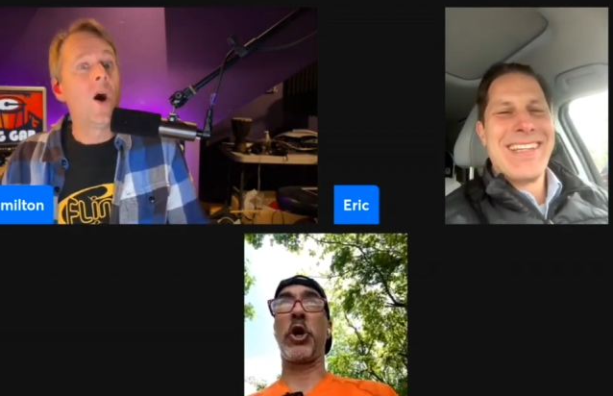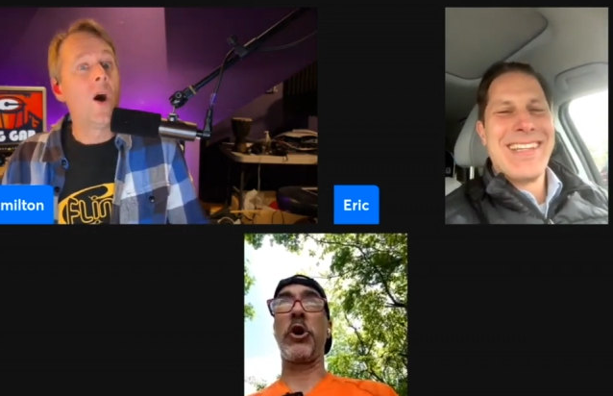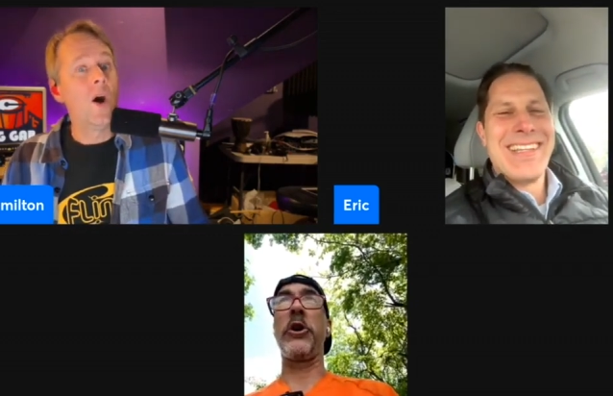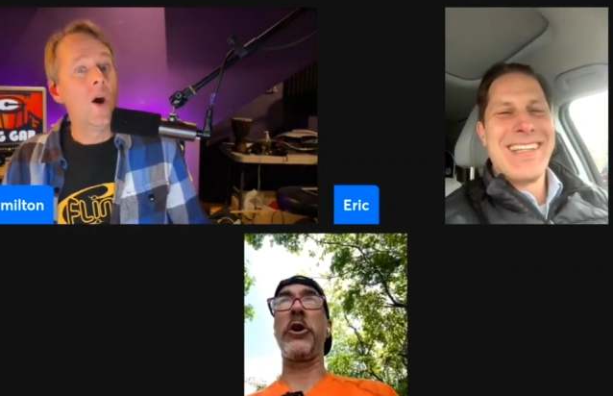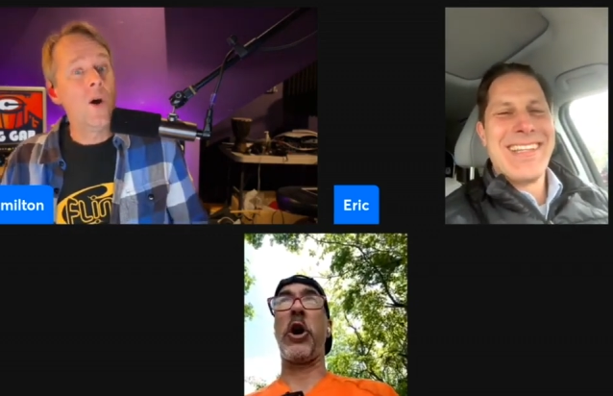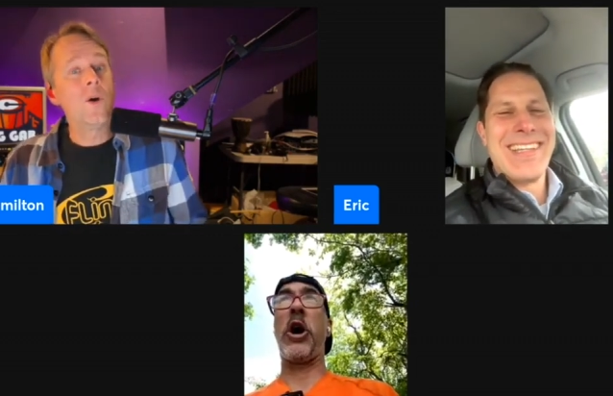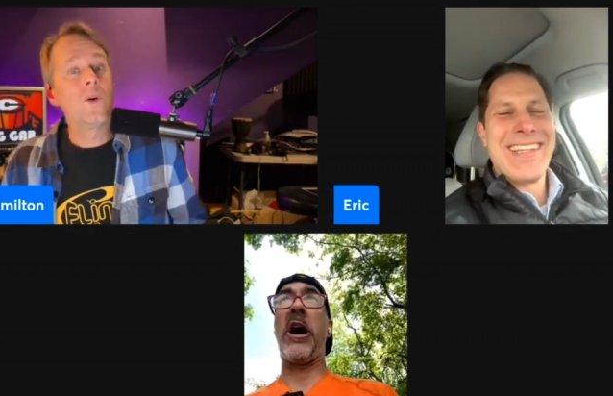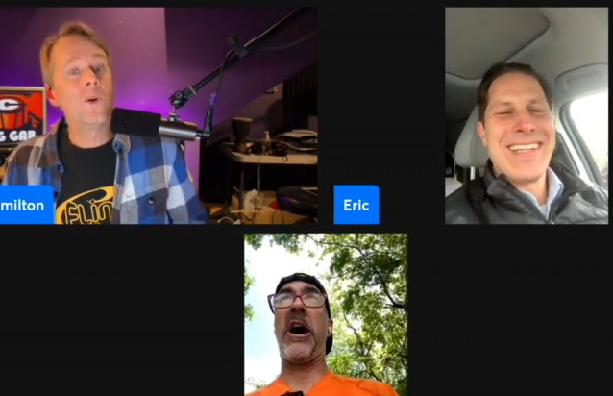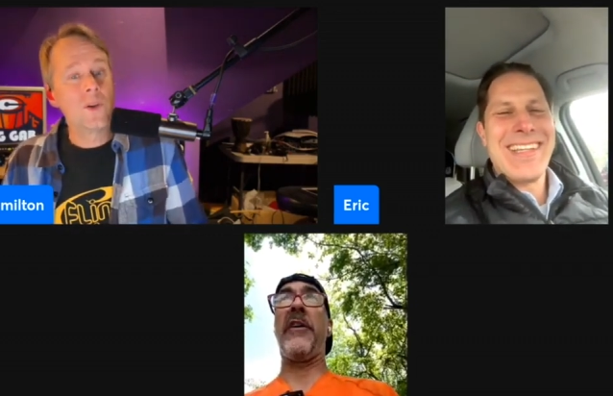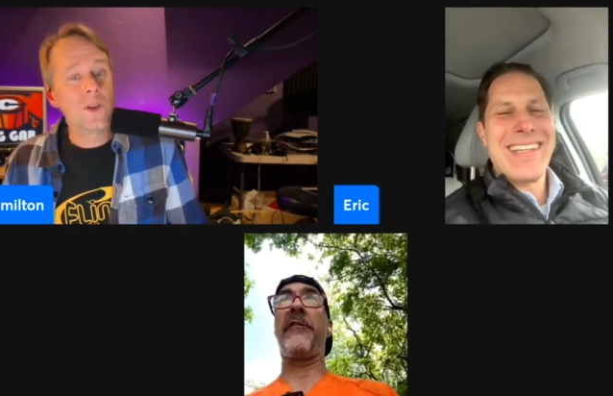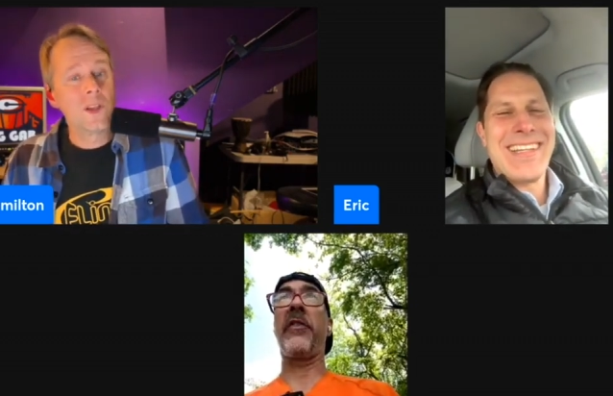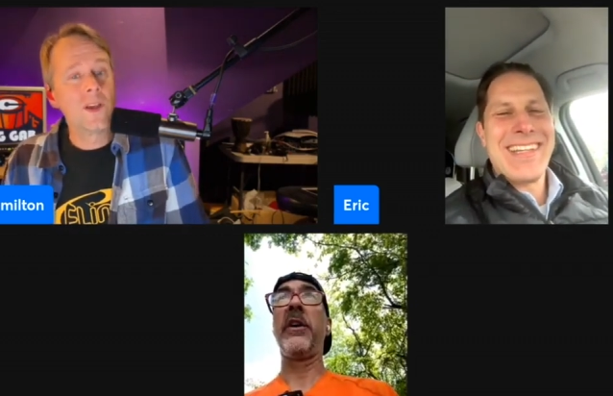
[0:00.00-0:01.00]
Speaker 1: and oh.
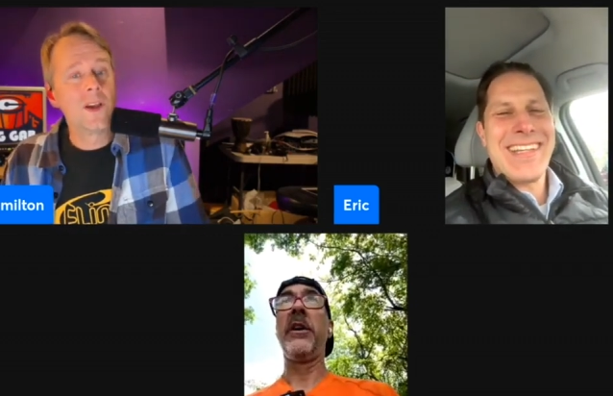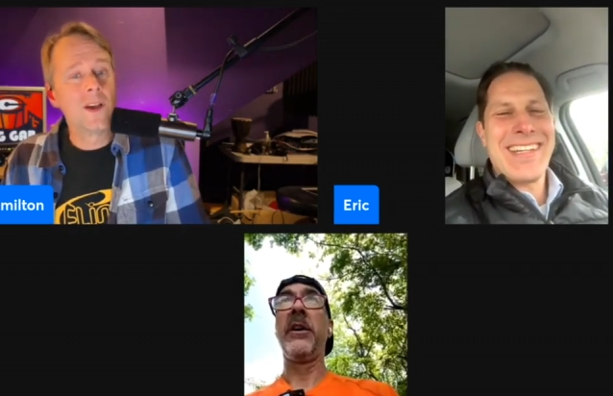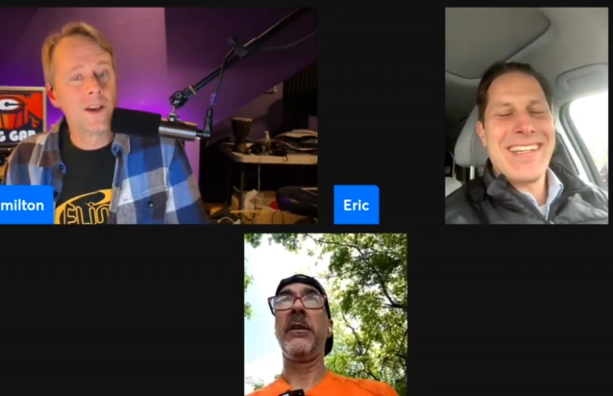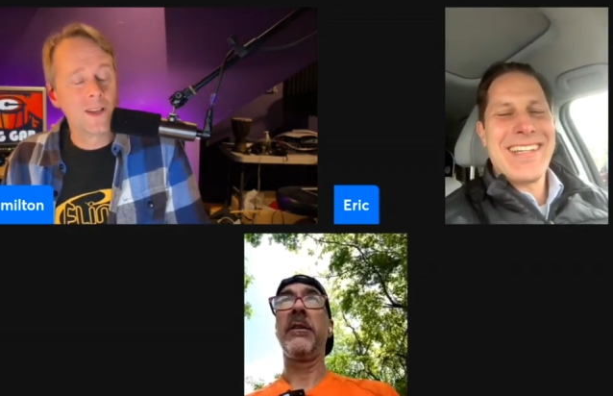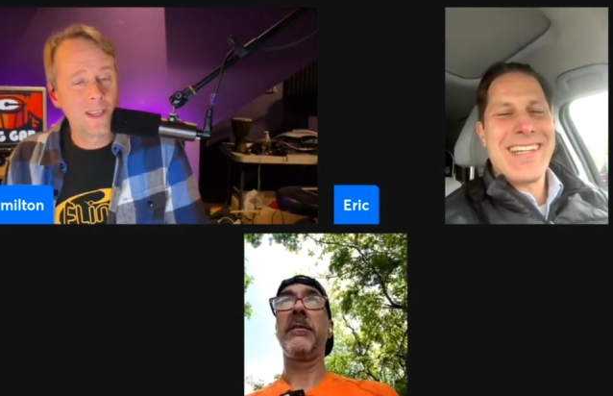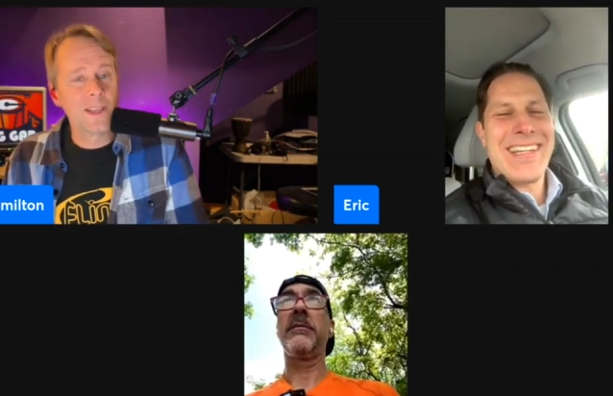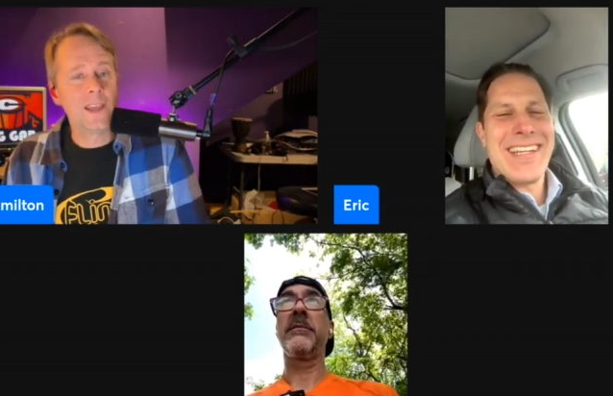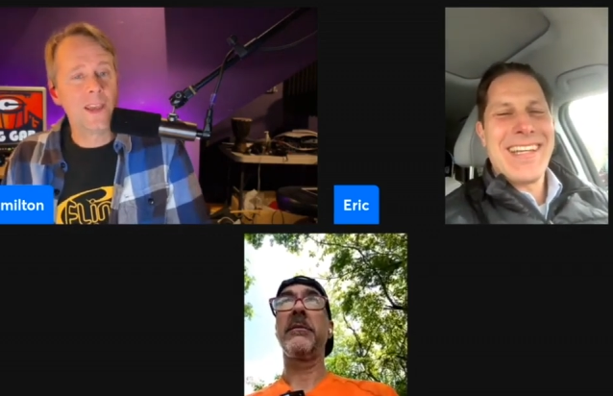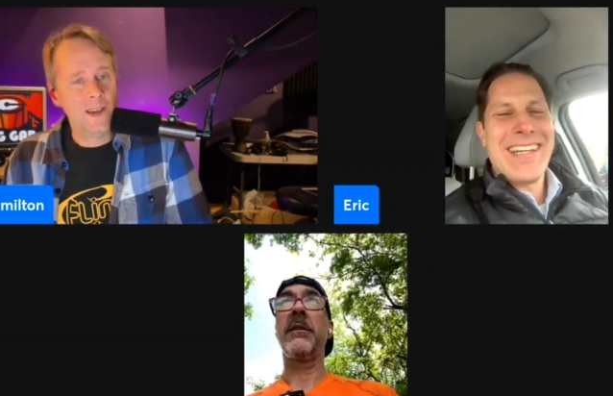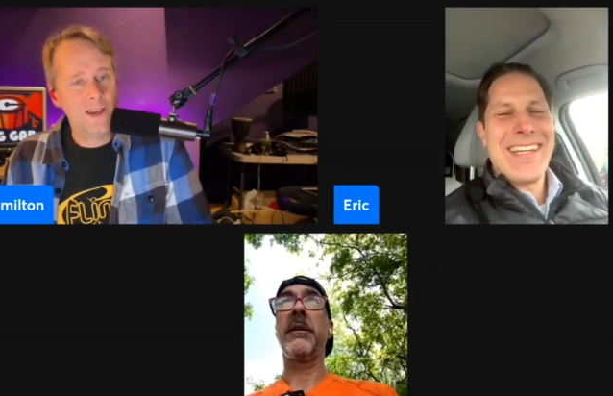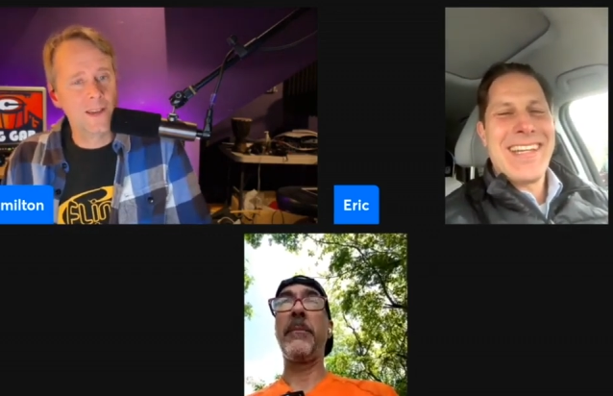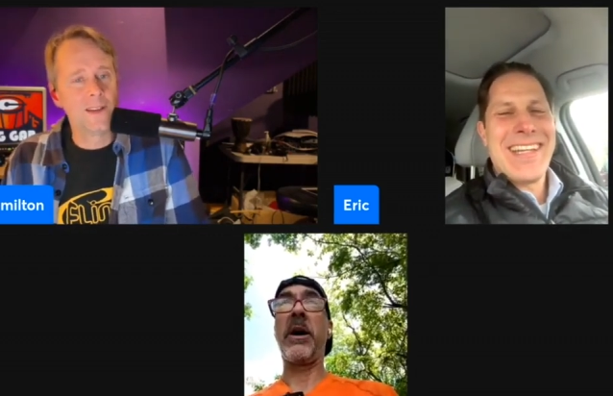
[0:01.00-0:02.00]
turned off.
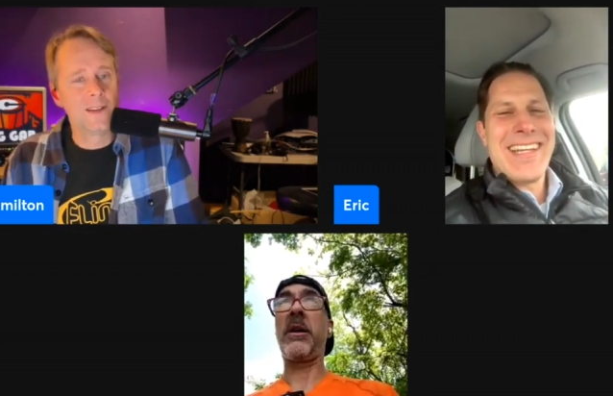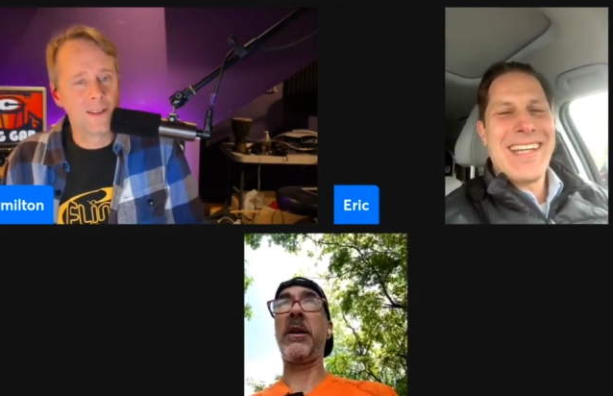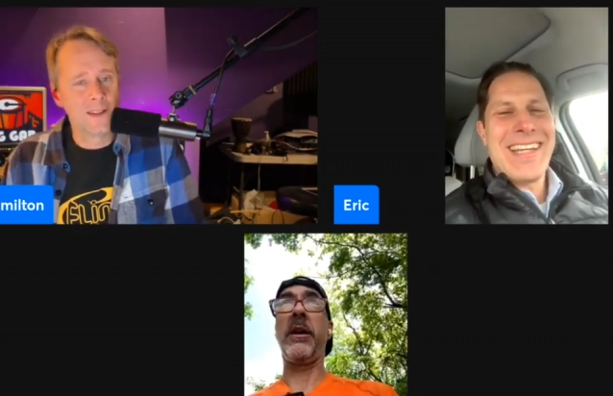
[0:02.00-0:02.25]
Yeah. I'm